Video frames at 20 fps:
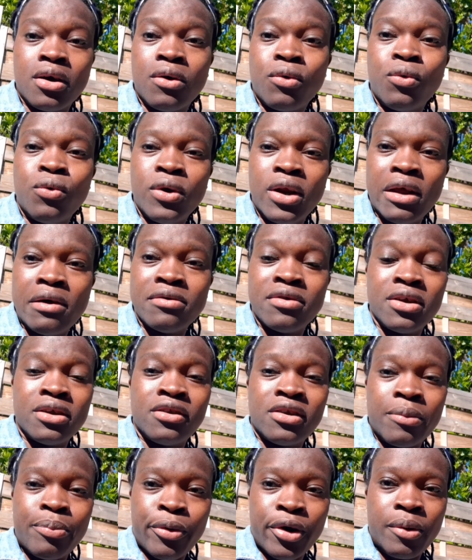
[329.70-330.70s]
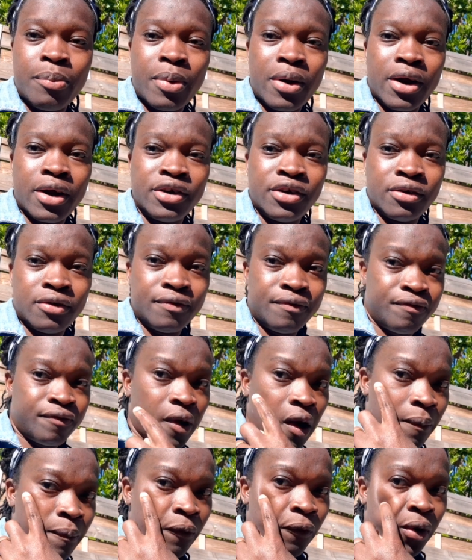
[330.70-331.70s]
who lives in separate parish
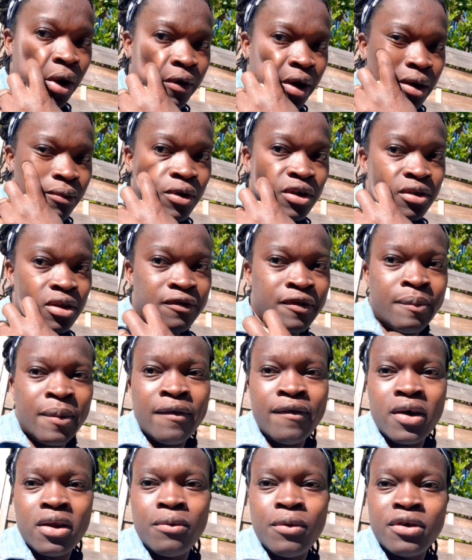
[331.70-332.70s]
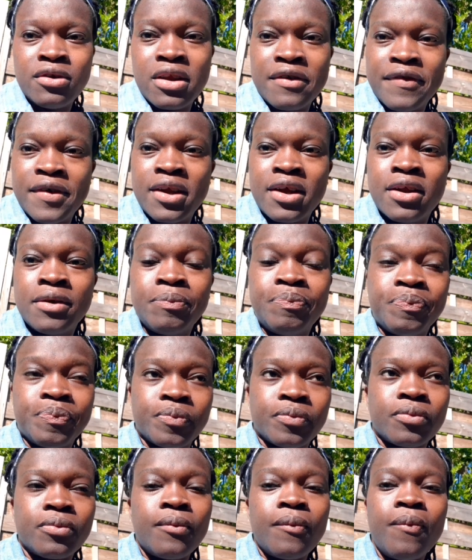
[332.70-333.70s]
from where I was living, my father was living in
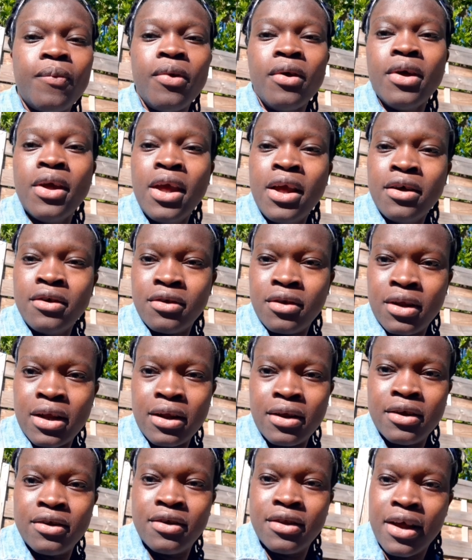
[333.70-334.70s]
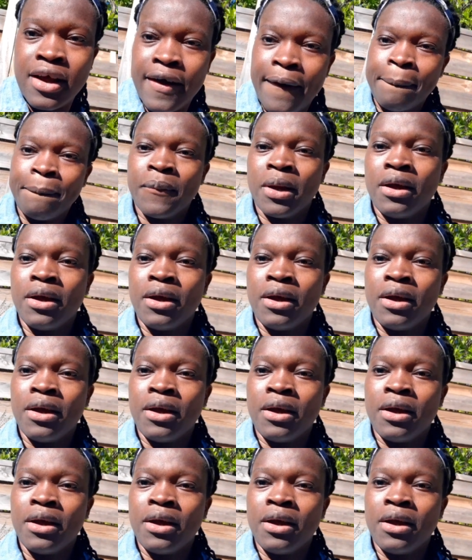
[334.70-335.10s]
Kingston at this time